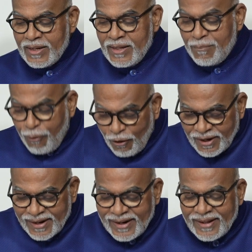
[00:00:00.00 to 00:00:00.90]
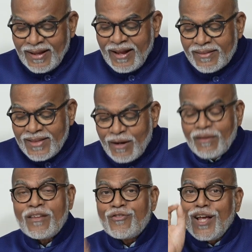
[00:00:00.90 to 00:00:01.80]
Importantly, there
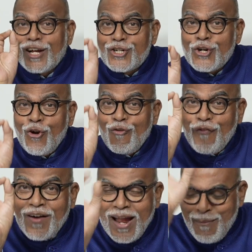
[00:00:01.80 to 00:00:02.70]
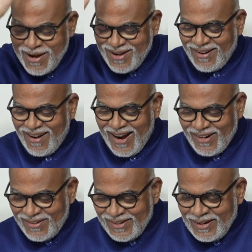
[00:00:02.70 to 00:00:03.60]
was a section on fundamental
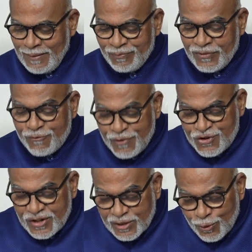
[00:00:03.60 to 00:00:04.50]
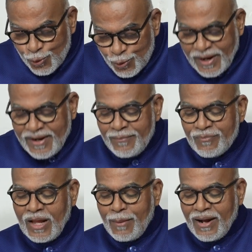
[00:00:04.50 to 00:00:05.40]
rights, which included,
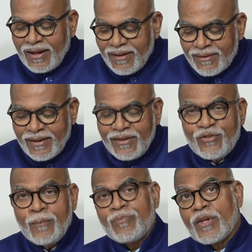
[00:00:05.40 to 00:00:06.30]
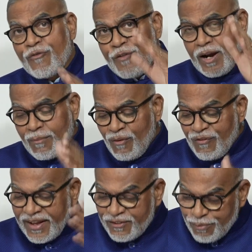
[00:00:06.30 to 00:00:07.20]
among other things, freedom of
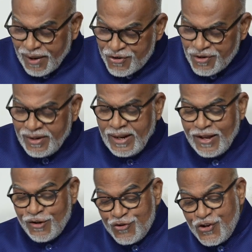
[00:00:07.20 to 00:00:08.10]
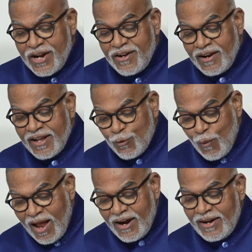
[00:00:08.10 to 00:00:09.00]
expression, gender
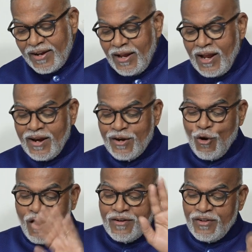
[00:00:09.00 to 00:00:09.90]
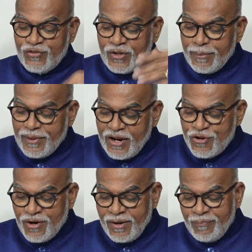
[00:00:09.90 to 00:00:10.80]
equality,
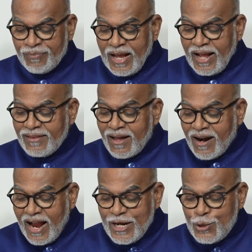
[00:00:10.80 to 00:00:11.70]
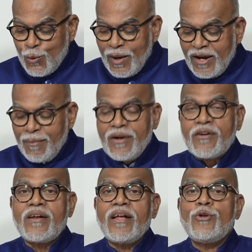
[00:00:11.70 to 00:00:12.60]
non-discrimination, and the right to elementary